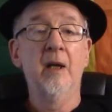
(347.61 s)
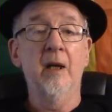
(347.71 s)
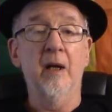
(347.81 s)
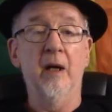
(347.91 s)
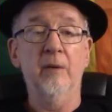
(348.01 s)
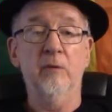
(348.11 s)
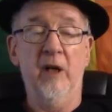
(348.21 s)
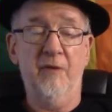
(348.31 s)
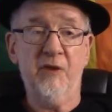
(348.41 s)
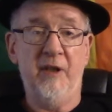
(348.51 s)

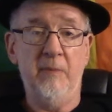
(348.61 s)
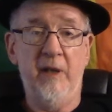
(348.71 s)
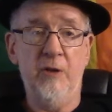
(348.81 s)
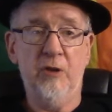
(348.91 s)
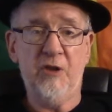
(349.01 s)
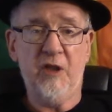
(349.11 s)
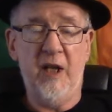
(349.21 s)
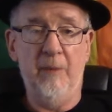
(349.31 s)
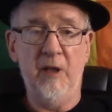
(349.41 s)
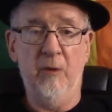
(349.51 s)
Ralph Sonny Badger gets a
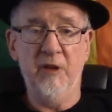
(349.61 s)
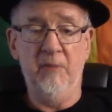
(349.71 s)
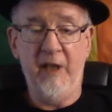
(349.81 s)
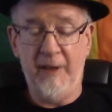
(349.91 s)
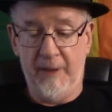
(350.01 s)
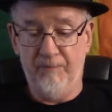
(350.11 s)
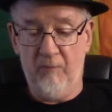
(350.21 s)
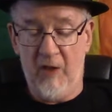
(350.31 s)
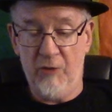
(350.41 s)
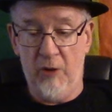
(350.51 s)
cameo in the beginning.
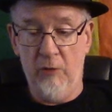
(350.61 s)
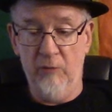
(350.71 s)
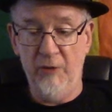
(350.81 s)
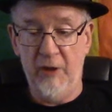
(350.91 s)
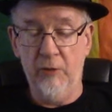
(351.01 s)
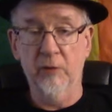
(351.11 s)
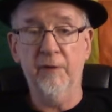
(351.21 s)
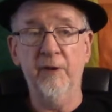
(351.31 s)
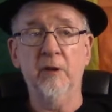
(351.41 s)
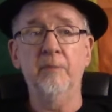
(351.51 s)
So really cool
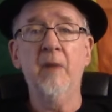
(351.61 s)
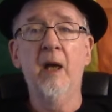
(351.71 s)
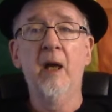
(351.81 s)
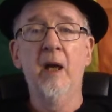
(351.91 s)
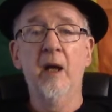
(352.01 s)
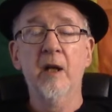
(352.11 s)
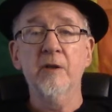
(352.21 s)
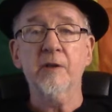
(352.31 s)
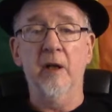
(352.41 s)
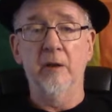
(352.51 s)
film.
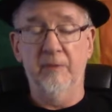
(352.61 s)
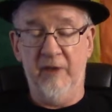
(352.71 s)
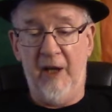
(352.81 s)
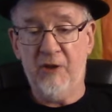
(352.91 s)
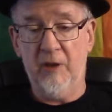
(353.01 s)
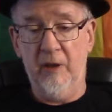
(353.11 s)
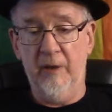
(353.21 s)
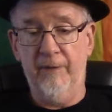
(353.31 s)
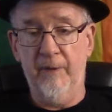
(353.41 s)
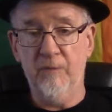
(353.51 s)
So that's
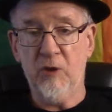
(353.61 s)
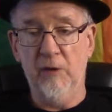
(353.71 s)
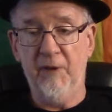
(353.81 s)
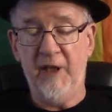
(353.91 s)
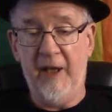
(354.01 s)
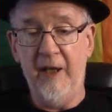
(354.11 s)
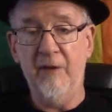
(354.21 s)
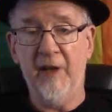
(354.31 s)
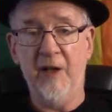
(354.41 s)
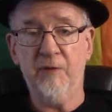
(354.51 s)
our show for today.
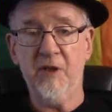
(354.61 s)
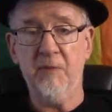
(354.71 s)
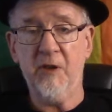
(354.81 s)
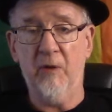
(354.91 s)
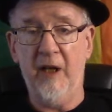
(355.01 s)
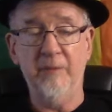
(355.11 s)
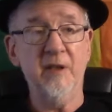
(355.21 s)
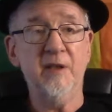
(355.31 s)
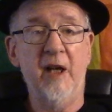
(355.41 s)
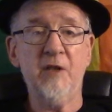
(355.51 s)
Thanks for
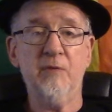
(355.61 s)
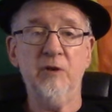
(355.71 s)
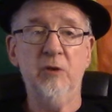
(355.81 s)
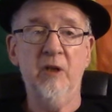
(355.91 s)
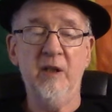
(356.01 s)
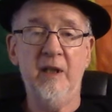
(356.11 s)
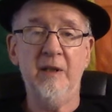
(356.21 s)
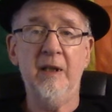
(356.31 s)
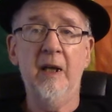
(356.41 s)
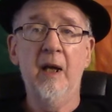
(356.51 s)
subscribing. Thanks for tuning
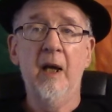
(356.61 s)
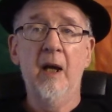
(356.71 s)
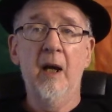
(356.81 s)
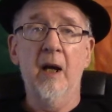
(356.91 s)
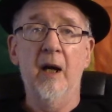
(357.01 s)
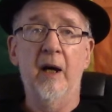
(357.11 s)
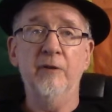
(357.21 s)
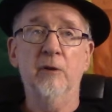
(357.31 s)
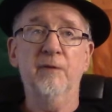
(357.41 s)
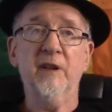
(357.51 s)
in.
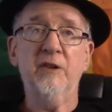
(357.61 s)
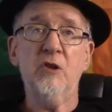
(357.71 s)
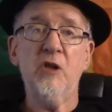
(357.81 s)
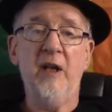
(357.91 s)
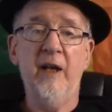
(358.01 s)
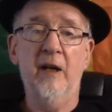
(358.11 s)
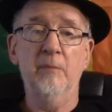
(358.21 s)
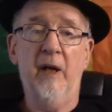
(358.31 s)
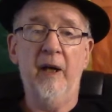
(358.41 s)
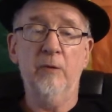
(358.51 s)
Don't forget to check out
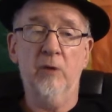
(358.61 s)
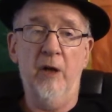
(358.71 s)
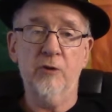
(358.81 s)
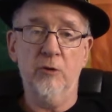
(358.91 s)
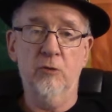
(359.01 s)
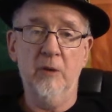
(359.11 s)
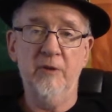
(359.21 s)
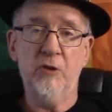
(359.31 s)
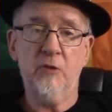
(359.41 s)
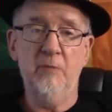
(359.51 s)
my Roger
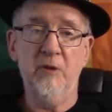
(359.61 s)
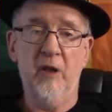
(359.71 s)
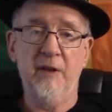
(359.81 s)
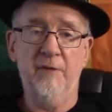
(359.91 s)
Corman tribute on